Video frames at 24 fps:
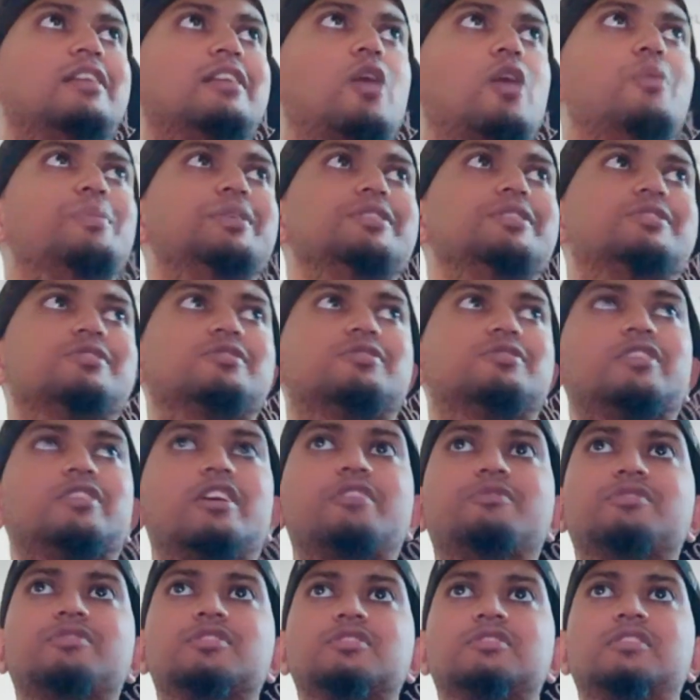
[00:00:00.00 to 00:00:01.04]
how many
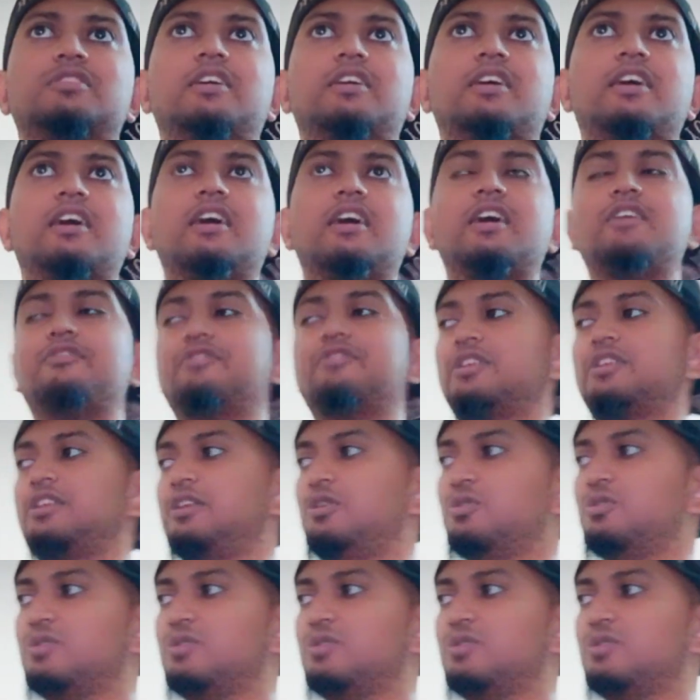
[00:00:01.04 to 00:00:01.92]
subscribers they have when